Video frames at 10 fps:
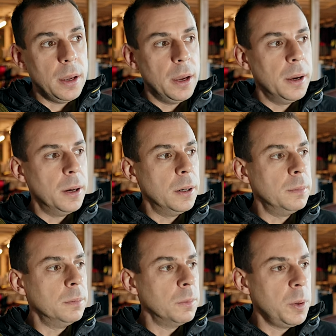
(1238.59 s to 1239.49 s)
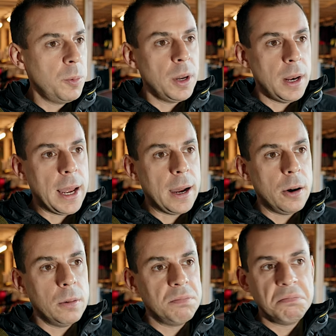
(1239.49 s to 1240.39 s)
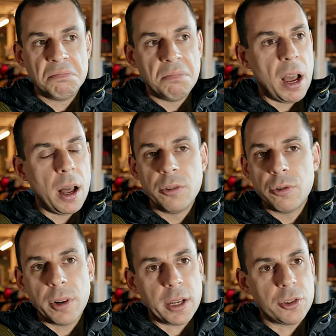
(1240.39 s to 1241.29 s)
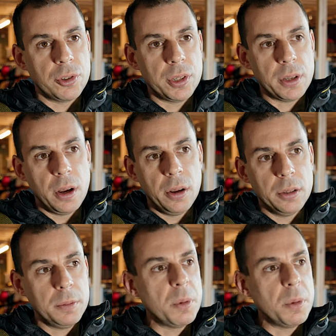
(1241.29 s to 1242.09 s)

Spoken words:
we will allow 100 extra starters,